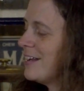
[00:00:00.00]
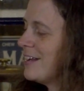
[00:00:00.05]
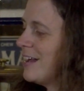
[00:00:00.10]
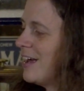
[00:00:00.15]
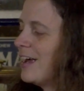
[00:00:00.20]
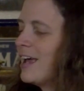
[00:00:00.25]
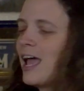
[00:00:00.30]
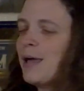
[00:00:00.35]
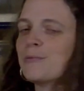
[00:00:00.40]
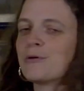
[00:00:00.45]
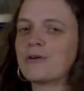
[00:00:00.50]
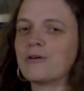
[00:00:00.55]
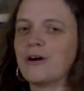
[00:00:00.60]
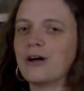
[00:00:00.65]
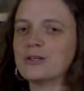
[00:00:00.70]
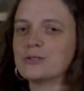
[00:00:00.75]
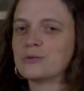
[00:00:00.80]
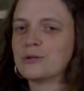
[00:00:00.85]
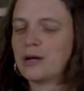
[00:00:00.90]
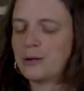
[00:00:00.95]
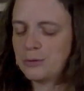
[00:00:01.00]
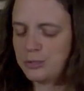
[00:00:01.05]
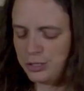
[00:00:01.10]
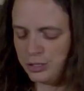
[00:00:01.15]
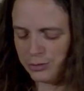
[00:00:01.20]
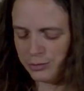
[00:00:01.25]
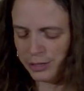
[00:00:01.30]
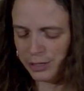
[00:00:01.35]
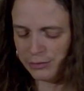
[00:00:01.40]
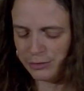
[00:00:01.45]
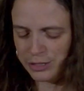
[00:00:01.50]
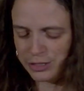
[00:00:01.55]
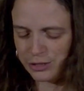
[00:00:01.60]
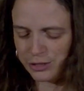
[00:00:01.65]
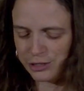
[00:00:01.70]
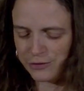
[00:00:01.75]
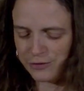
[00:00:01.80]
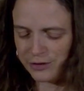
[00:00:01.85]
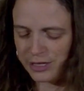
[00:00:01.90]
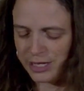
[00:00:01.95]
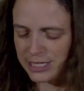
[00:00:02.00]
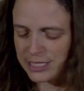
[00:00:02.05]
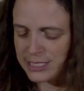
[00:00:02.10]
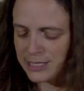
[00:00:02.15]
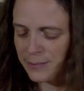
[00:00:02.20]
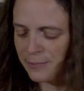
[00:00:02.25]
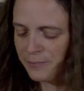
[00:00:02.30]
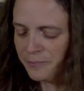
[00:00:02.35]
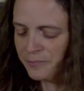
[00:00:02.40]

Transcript: I came across when I was doing research for this.